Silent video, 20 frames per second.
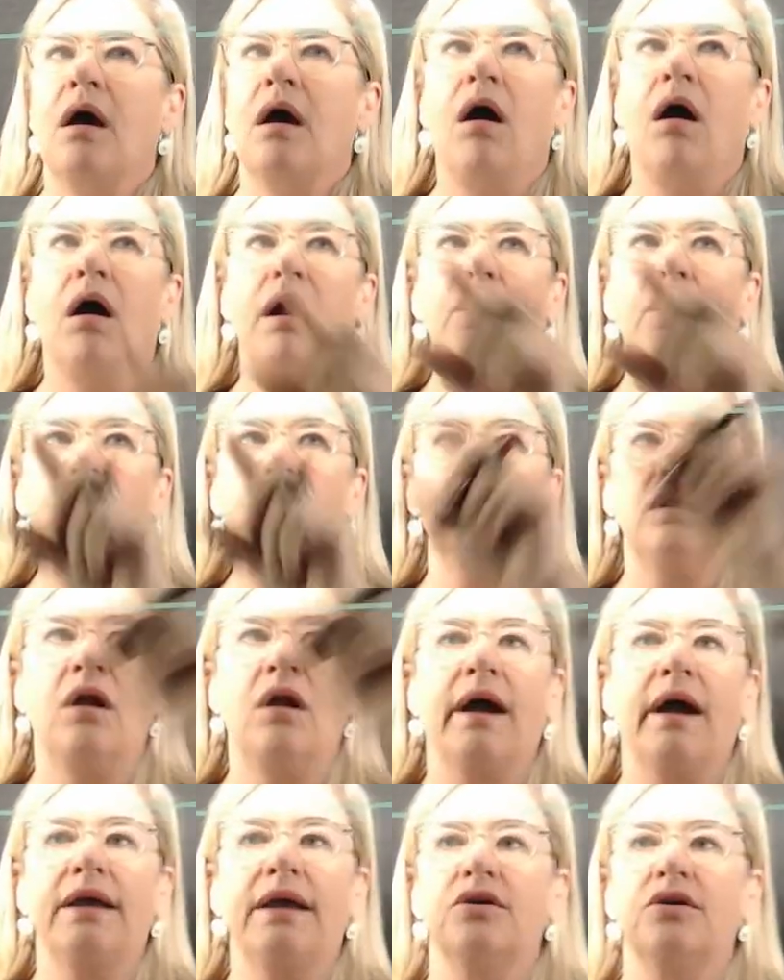I would
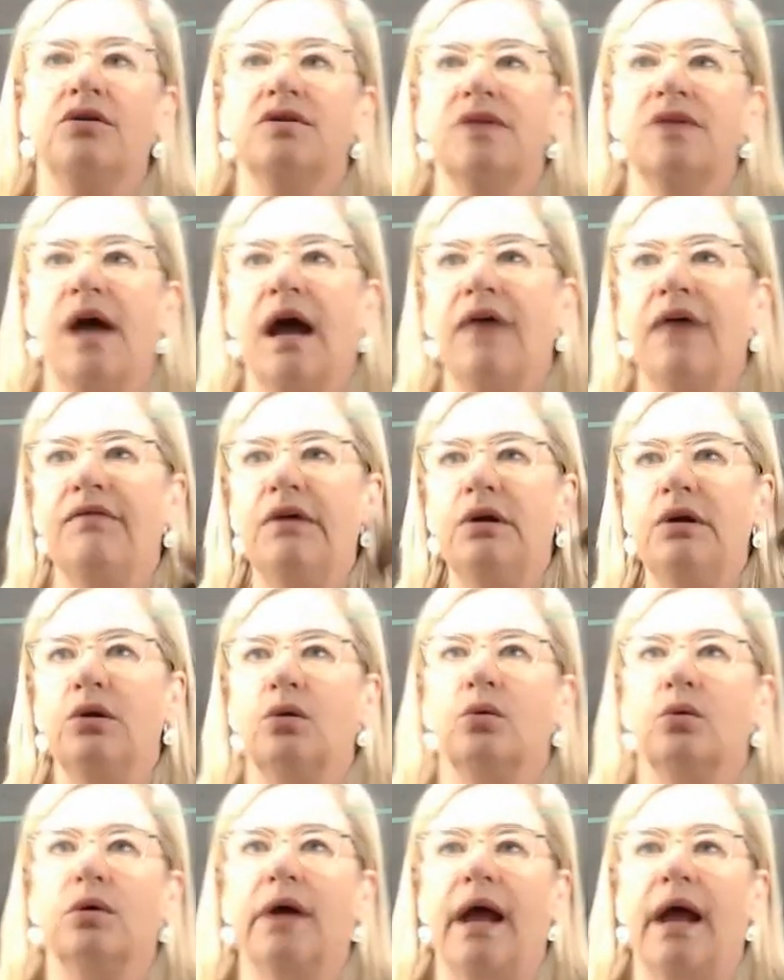like you to have a
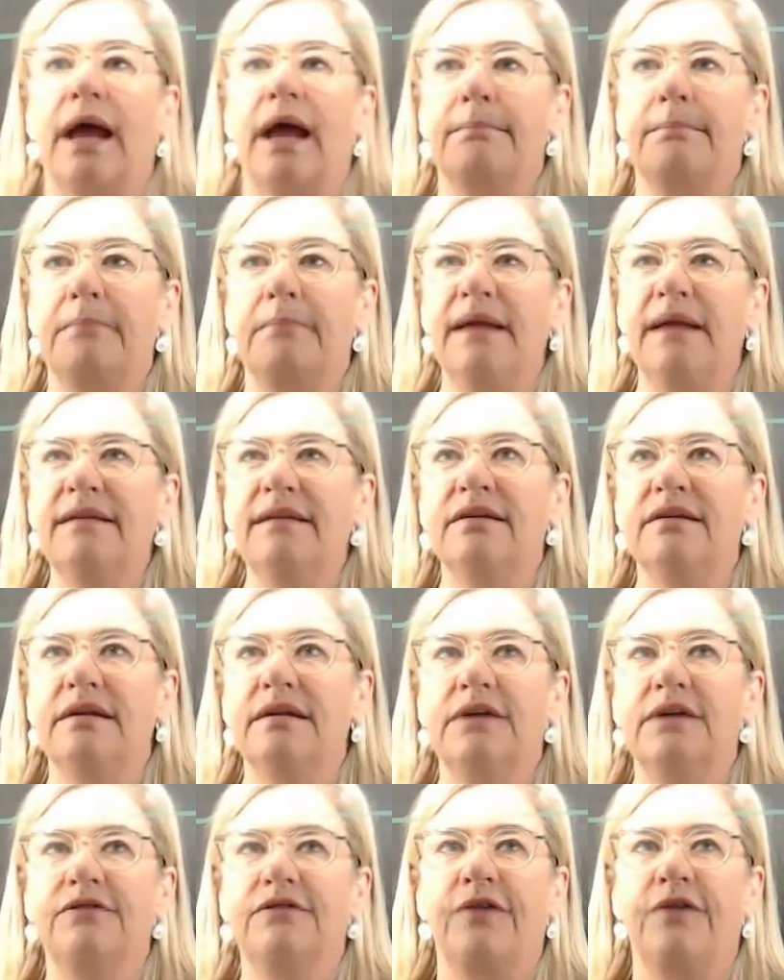look and
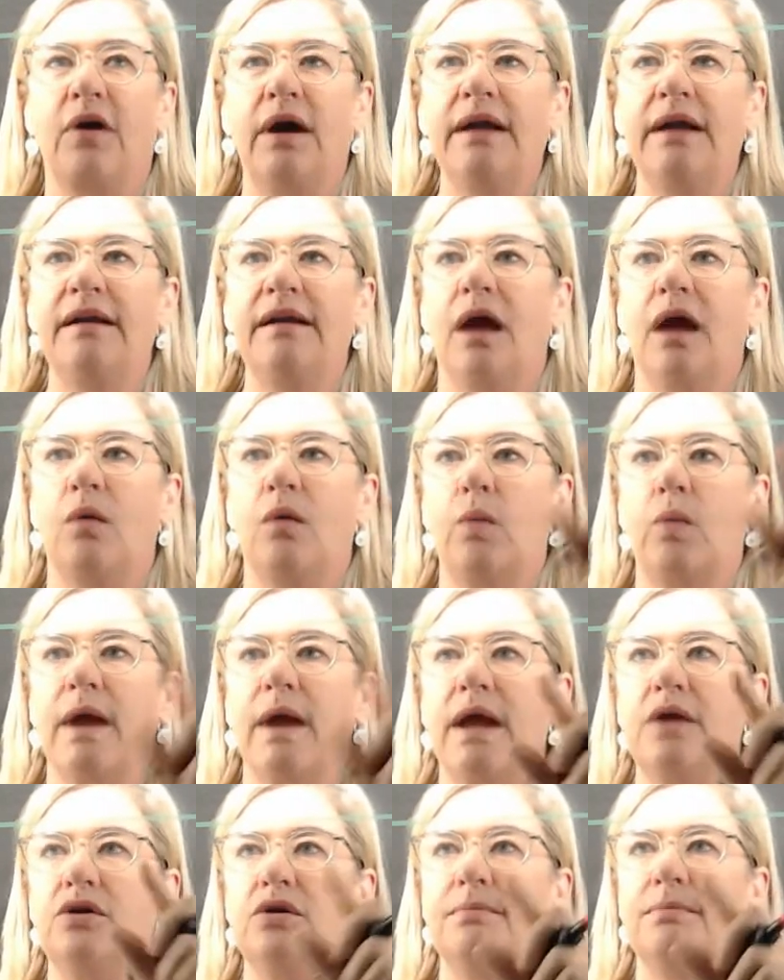mentally find out
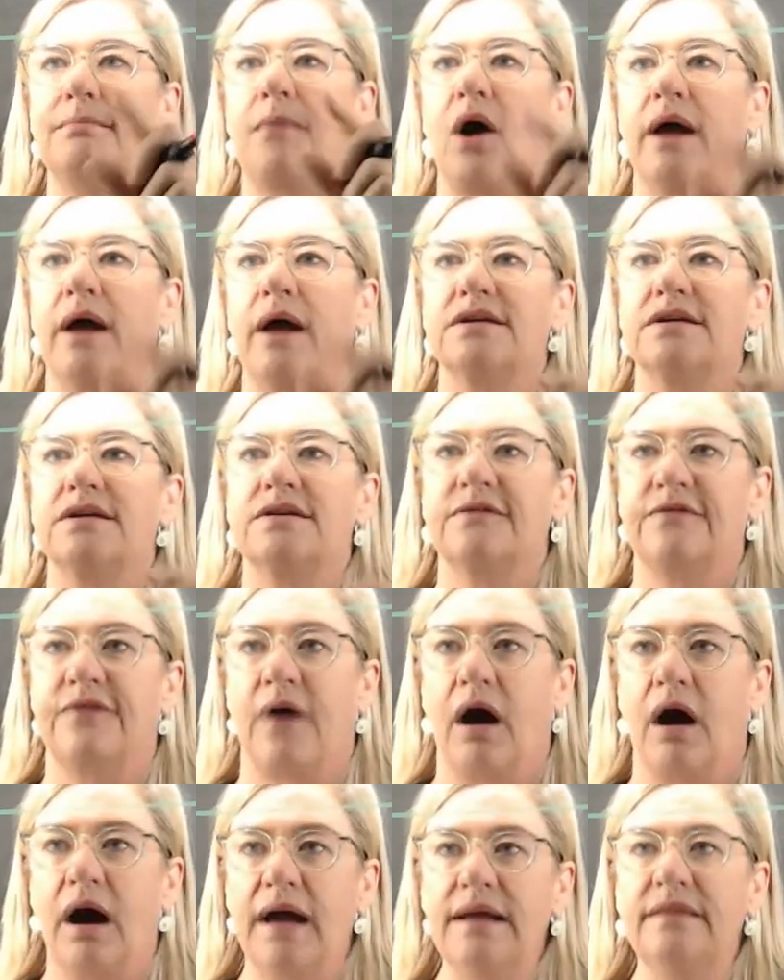where you might
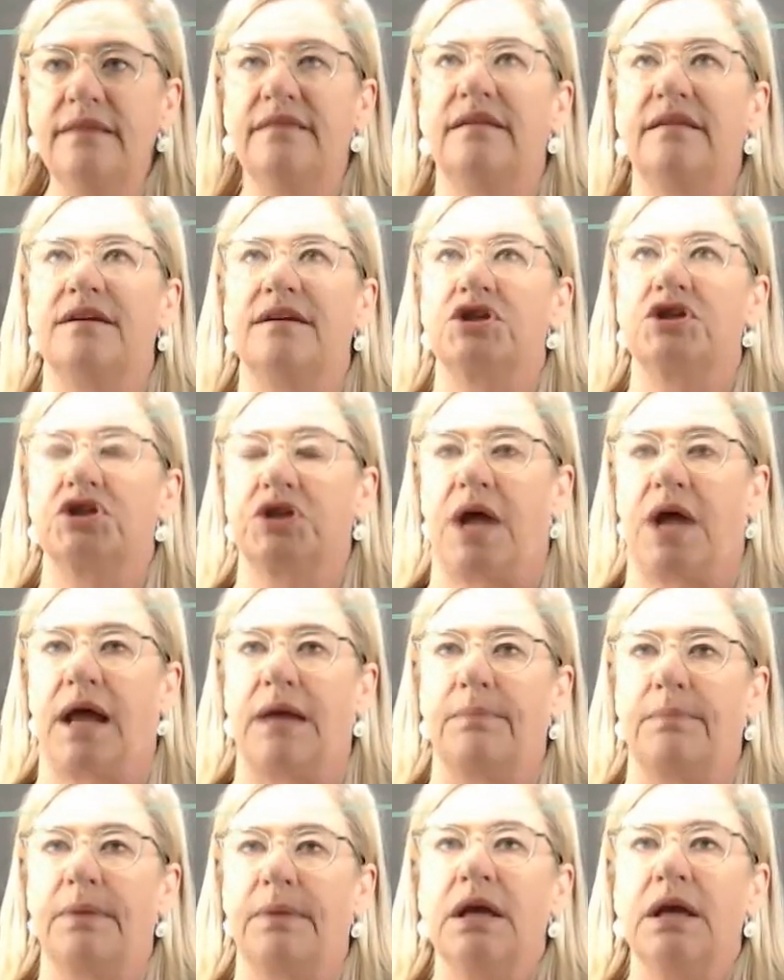divide this
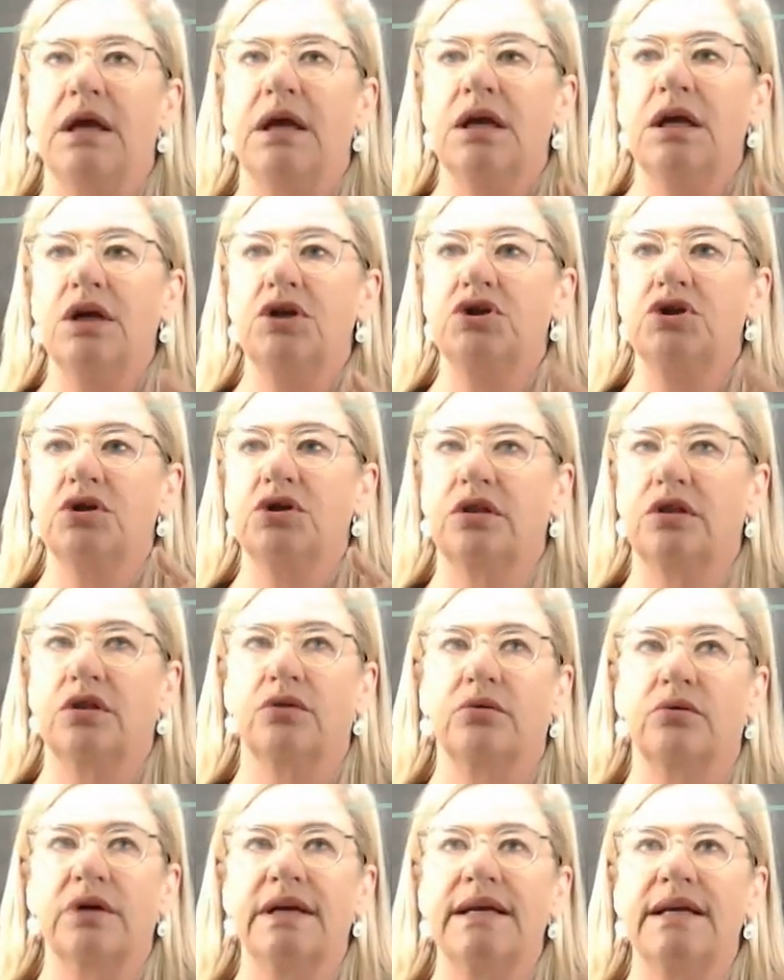shape into
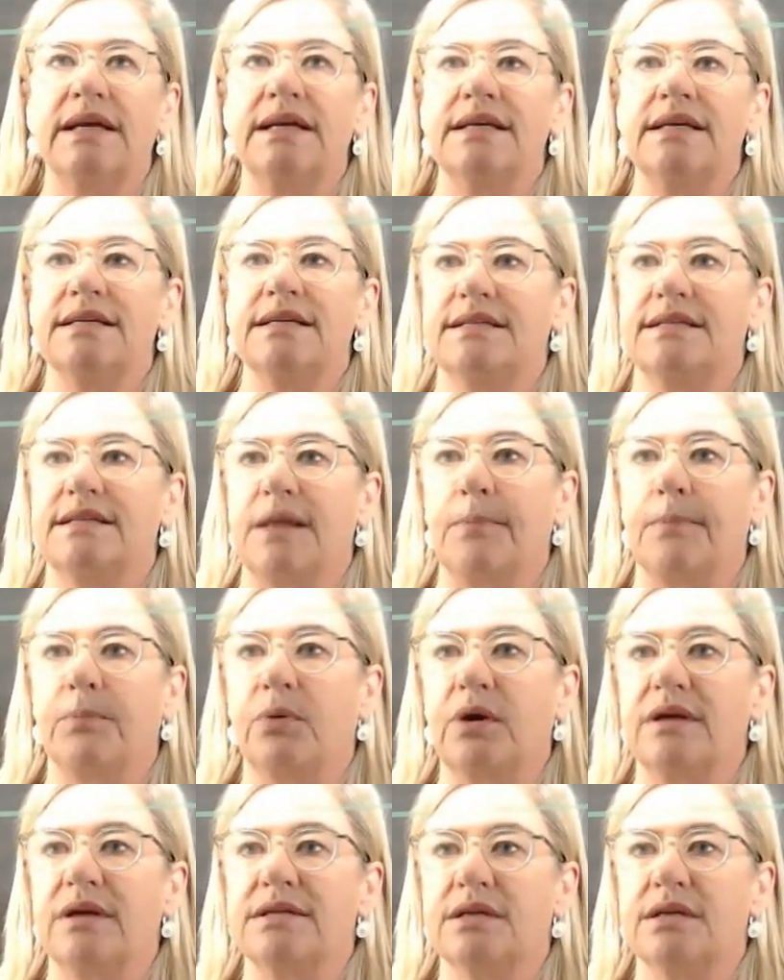three
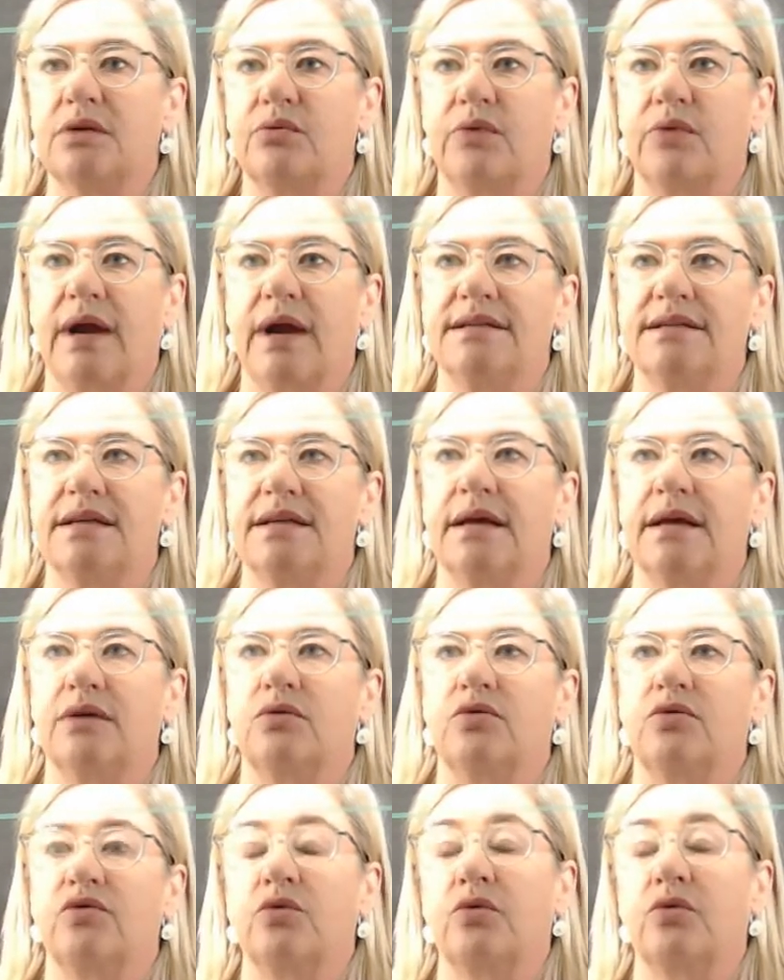separate
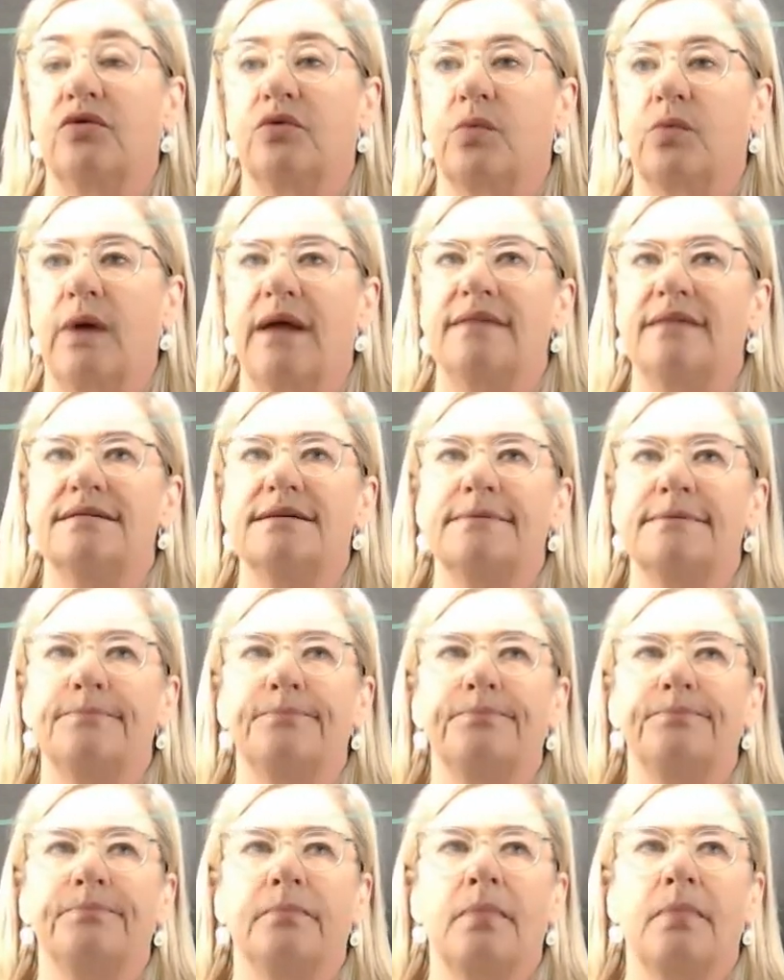rectangles or squares.
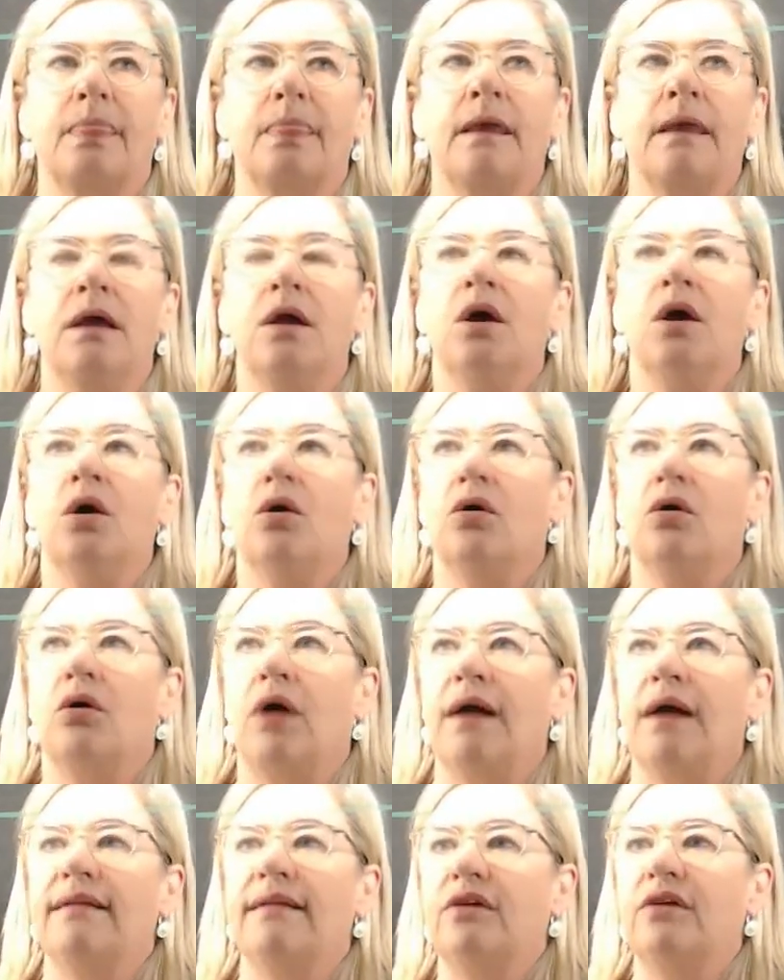All
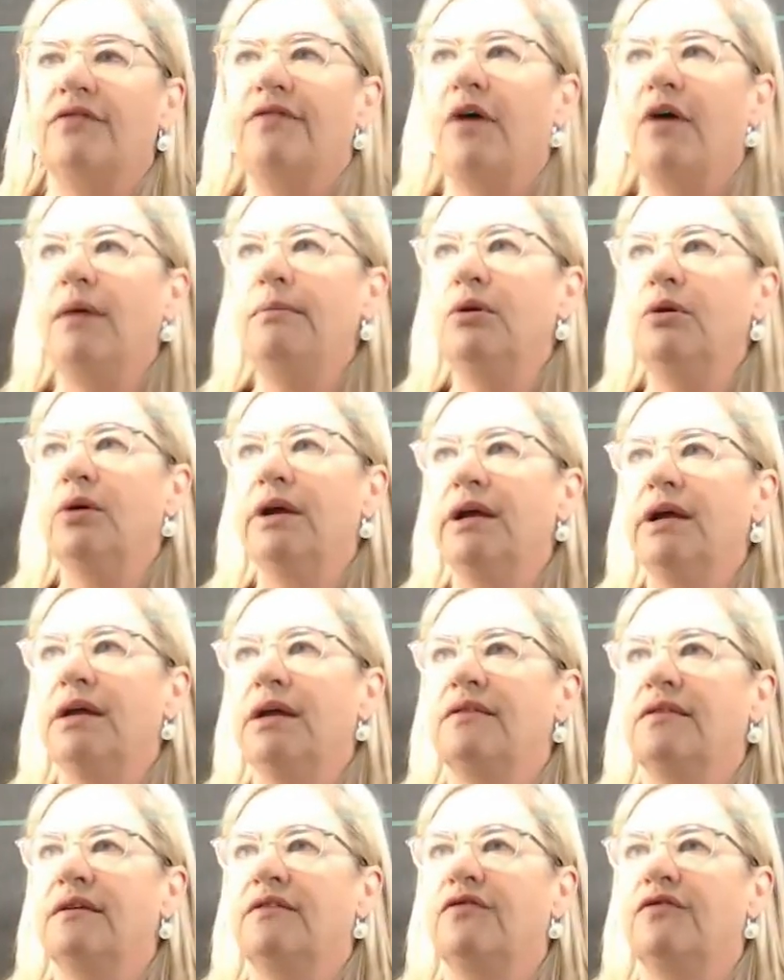right, so if I'm looking
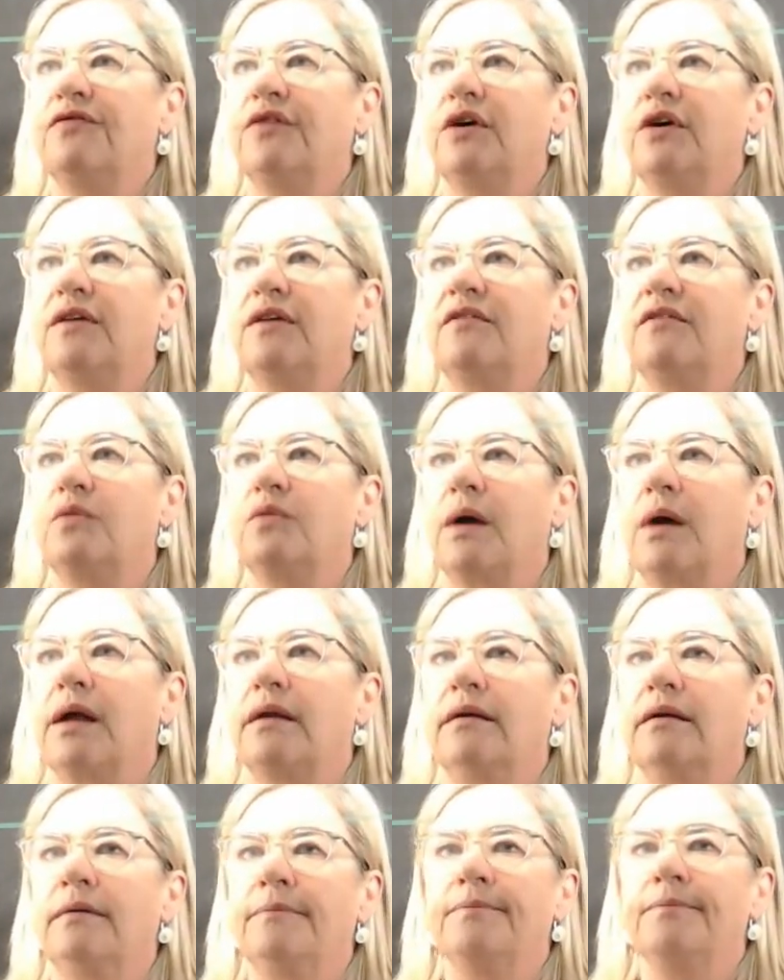at this first
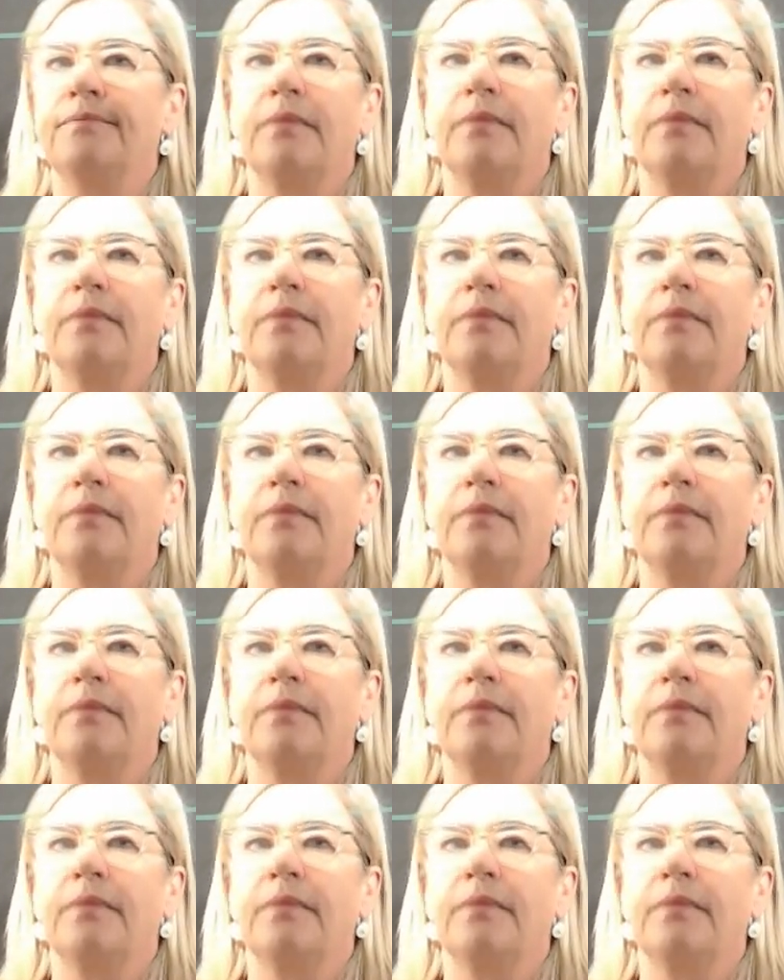one,